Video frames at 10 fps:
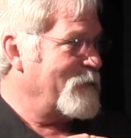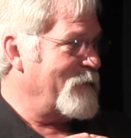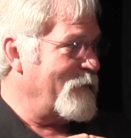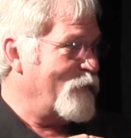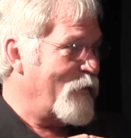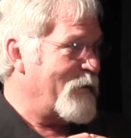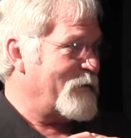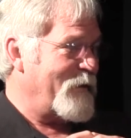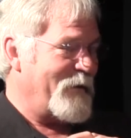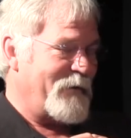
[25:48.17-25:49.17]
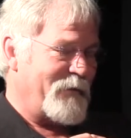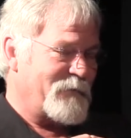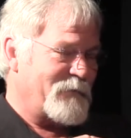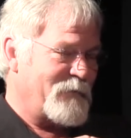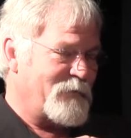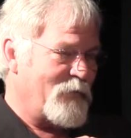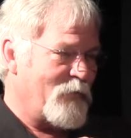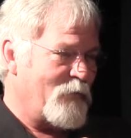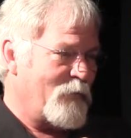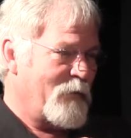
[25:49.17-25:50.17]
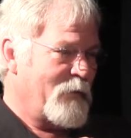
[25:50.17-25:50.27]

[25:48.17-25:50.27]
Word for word: didn't want to annex. And so